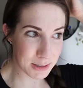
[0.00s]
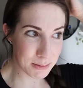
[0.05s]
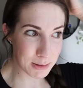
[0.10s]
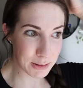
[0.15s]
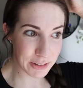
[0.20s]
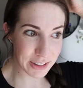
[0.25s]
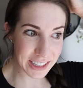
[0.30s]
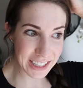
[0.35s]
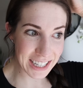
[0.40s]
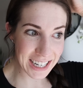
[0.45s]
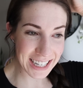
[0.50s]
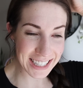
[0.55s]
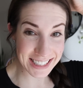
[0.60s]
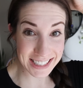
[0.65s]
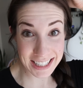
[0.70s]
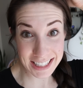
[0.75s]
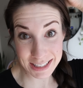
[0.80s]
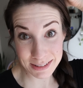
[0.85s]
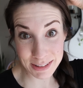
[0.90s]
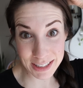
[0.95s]
It's been really
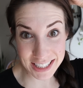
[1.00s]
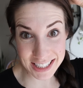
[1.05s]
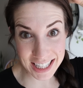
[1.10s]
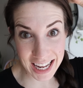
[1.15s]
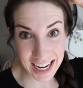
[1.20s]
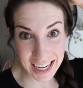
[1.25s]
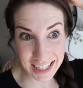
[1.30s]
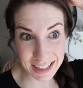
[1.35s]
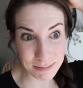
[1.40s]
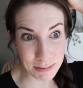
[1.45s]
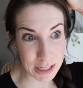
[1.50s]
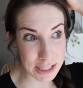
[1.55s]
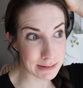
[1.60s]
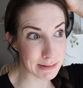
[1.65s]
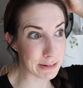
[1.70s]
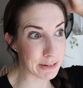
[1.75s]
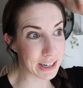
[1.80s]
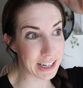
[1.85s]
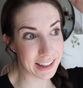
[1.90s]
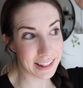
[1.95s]
nice, gets me excited,
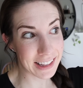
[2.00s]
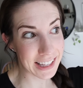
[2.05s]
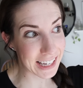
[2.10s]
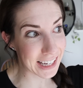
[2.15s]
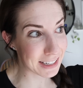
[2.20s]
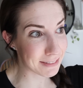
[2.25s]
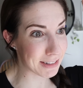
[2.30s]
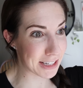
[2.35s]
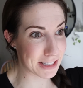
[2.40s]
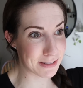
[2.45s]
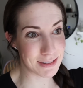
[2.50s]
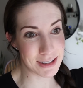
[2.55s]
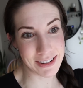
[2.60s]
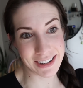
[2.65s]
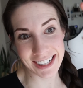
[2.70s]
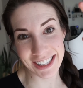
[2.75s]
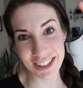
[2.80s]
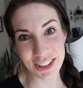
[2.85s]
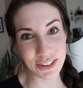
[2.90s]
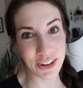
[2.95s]
makes me wanna clean, makes me
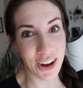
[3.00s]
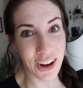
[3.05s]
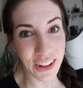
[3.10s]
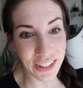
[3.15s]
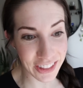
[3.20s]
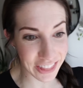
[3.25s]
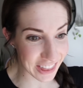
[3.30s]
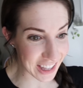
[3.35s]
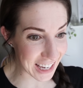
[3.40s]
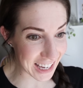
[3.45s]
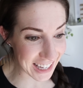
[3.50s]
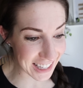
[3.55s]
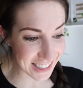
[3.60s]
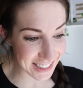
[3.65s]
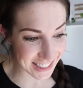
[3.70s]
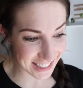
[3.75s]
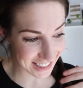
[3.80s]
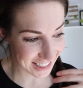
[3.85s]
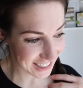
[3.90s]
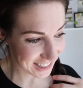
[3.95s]
wanna do all the
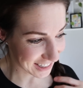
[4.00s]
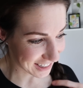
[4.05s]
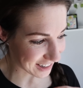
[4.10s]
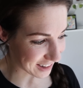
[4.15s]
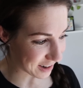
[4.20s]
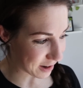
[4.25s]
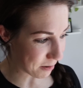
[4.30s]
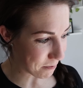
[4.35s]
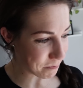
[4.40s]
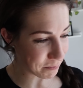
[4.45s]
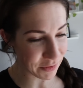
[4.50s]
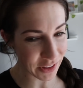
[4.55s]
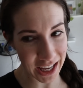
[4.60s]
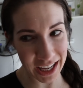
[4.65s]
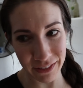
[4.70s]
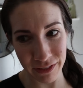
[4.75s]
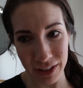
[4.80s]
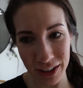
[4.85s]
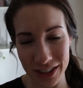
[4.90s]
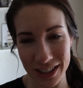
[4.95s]
things. Um,
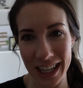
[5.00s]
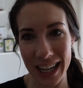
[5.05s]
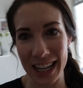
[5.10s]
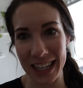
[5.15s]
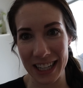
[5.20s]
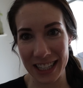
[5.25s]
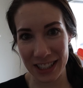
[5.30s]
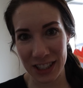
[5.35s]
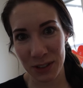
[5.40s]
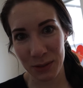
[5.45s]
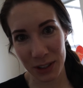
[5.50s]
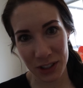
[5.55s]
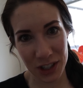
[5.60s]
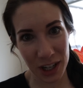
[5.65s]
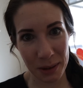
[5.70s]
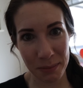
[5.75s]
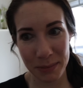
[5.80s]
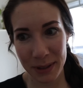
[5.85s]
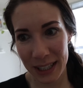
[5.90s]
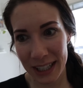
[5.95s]
it feels like a nice
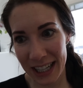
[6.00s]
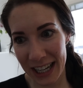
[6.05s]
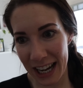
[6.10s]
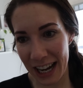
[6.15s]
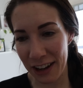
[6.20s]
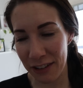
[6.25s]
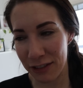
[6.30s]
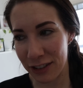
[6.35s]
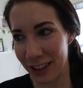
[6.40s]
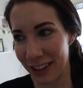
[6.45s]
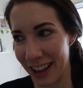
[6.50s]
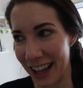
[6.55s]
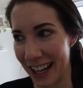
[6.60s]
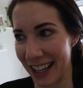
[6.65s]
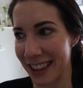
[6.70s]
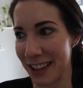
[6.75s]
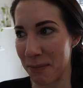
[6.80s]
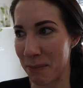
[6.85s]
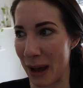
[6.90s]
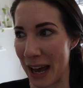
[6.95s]
switch up. I feel
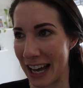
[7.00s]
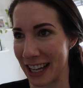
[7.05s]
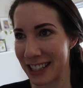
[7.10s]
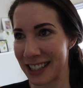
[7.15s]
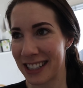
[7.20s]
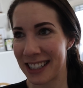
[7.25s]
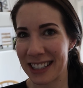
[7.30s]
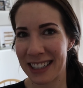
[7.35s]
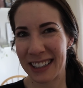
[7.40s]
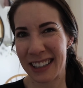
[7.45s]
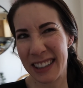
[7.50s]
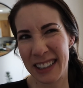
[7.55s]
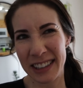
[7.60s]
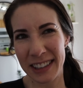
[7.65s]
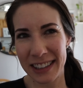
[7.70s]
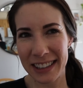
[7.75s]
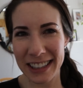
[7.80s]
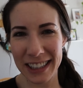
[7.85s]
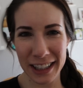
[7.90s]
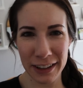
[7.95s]
like the past
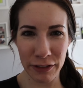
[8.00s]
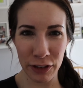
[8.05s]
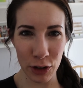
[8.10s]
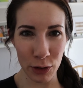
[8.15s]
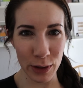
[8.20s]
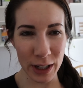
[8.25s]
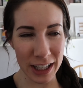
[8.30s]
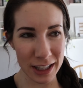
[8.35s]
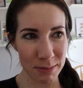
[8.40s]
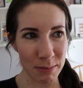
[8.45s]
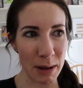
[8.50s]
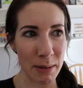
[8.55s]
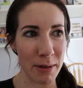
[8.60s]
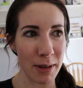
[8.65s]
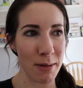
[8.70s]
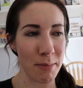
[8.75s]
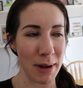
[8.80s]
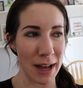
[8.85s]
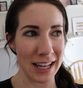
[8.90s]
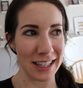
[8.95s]
a eh, few weeks,
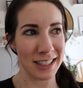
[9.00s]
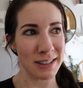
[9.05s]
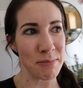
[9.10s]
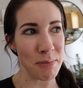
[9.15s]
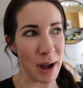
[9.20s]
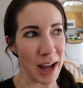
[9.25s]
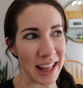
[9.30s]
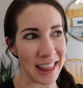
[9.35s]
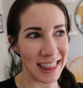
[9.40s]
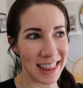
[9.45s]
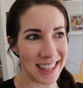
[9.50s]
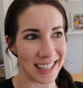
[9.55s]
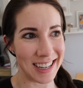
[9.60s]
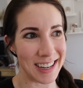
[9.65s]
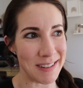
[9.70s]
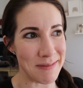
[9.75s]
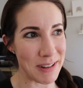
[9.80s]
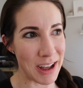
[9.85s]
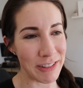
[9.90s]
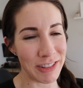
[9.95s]
maybe the past month,
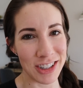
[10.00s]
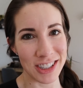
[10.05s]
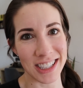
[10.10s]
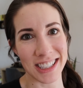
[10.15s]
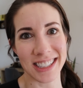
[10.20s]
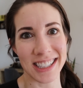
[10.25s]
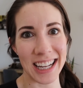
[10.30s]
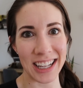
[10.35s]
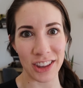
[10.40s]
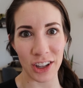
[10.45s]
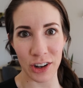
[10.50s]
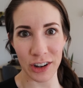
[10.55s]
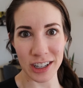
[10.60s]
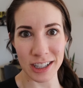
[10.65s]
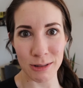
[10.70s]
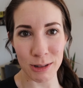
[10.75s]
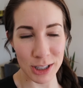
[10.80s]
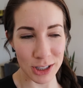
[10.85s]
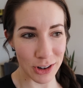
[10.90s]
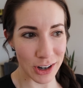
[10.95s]
um, ever since like the
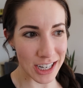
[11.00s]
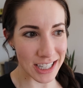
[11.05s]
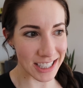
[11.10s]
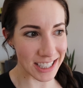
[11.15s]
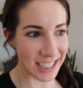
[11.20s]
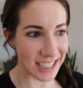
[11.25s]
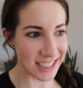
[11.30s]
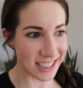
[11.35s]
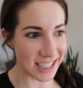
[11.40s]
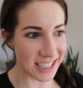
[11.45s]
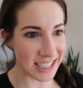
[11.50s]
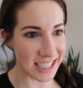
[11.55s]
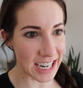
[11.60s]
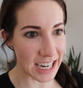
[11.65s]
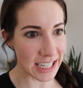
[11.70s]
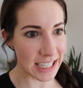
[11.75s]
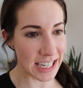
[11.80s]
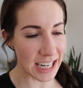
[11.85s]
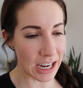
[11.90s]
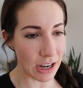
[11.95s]
Christmas craziness has
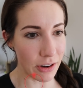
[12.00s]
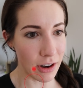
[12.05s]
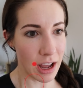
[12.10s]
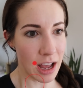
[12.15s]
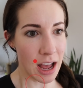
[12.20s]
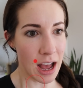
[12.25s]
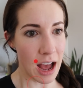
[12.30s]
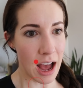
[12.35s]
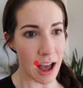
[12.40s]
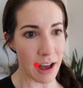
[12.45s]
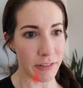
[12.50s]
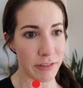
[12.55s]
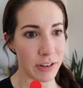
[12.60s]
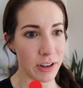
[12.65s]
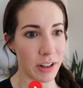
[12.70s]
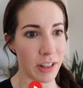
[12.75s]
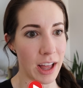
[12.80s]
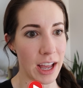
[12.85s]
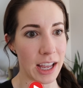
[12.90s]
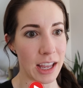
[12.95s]
died down, I
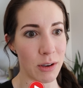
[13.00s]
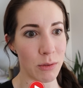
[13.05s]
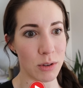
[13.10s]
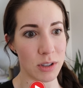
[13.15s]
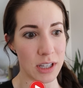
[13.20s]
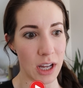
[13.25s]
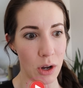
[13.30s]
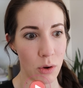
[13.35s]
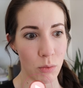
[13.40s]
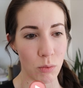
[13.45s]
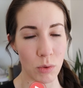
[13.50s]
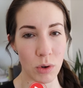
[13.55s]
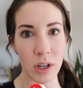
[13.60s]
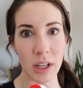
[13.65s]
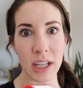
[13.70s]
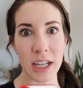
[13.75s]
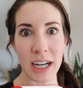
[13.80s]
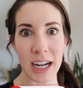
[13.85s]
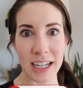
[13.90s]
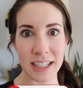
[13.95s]
feel like it was like
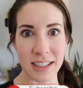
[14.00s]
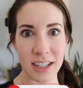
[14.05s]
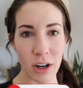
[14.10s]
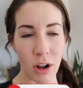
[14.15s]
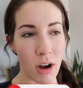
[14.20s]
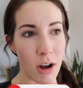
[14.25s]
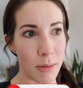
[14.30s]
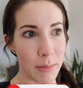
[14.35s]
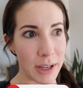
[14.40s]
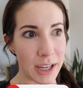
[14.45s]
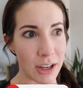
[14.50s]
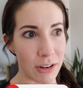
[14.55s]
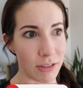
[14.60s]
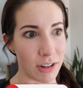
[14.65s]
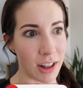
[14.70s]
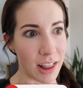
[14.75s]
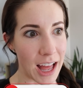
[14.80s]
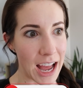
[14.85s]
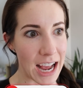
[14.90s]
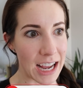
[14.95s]
really nice and calming
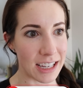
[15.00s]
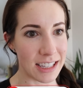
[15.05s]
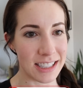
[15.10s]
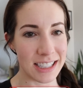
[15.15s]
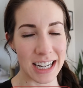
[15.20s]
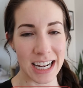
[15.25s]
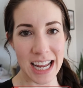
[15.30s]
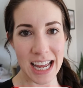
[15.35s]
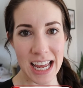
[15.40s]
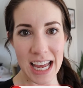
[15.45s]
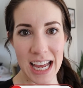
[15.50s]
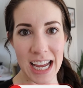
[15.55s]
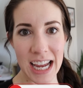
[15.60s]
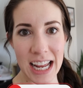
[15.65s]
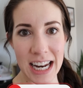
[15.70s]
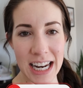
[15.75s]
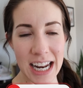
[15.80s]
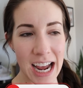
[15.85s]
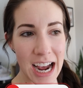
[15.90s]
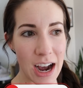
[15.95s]
and relaxed
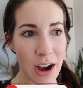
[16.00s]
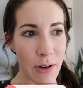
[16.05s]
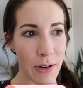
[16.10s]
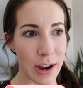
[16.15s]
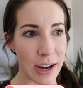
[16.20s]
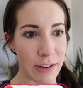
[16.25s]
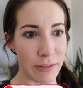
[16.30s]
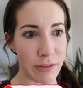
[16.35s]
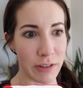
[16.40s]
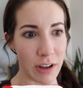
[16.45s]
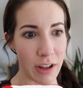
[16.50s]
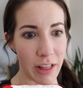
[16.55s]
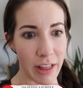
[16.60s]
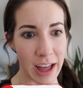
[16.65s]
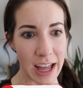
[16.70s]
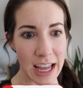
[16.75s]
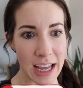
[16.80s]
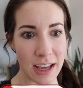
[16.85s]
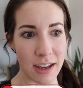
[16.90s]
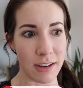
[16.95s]
and now I feel
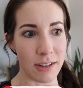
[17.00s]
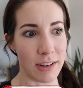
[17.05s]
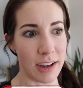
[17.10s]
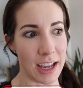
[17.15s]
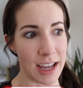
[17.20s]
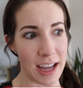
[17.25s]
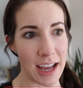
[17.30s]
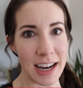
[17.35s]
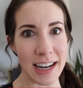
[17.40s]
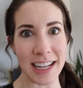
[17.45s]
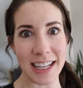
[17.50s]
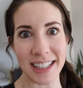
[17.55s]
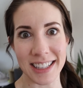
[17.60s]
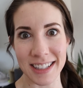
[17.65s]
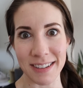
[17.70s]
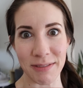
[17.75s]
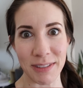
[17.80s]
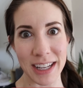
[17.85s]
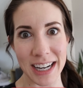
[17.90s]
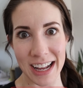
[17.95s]
like, okay, I need
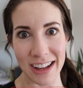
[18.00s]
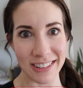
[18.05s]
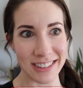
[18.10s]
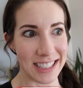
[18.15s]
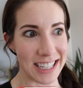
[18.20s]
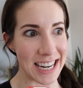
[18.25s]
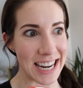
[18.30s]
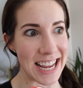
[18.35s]
something else.